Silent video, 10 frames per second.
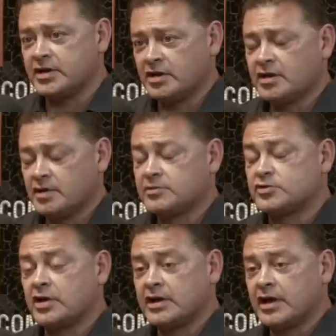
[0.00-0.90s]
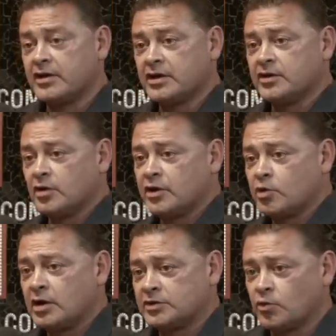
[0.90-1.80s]
Dude. He was training out in India. I'd
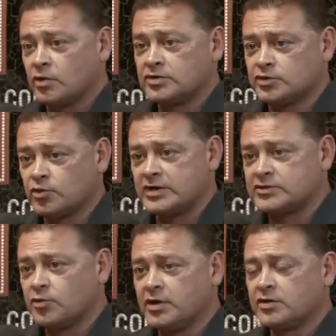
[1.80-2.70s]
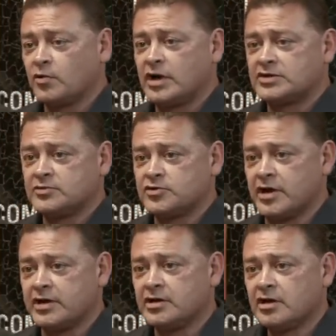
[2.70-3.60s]
go out there once or twice a week to watch him
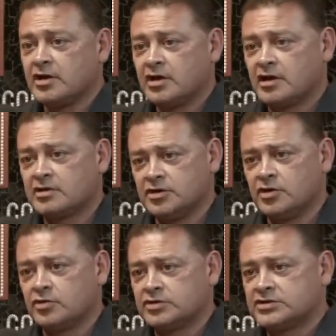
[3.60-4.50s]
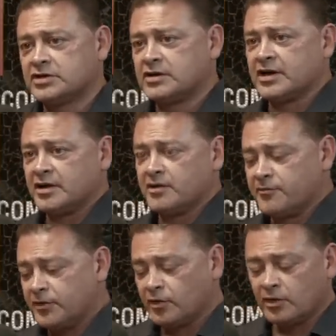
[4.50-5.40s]
train, you know, just to kind of get a
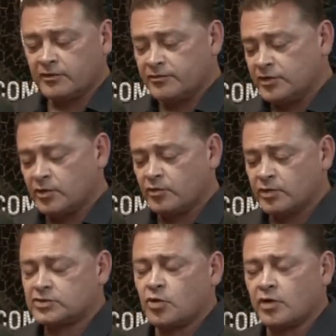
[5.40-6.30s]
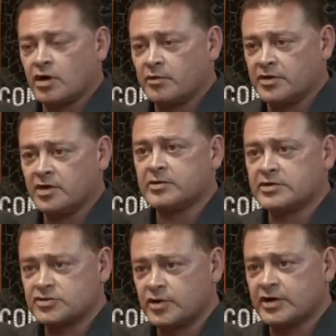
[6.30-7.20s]
feel of, you know, what's going on with him and
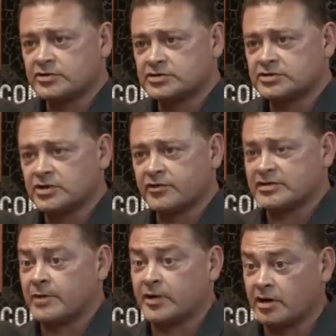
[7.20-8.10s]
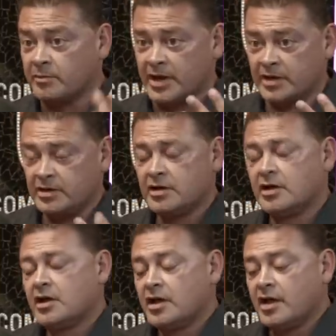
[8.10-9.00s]
his trainers and stuff. Because I'm the cut man,
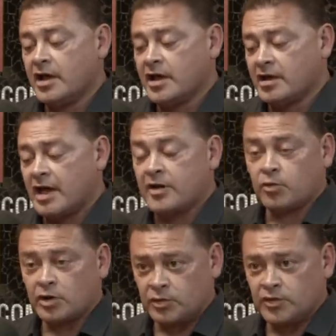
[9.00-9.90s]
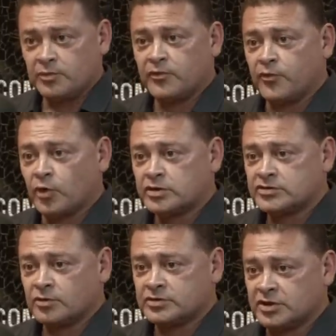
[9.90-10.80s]
and I'd worked with him before,
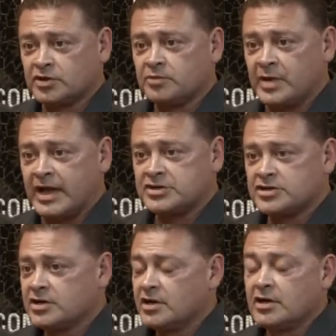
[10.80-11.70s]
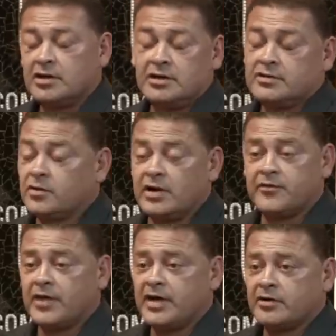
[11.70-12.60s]
so it was a good match. He's a great
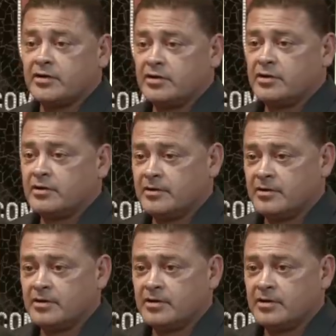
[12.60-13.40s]
fighter. He speak English?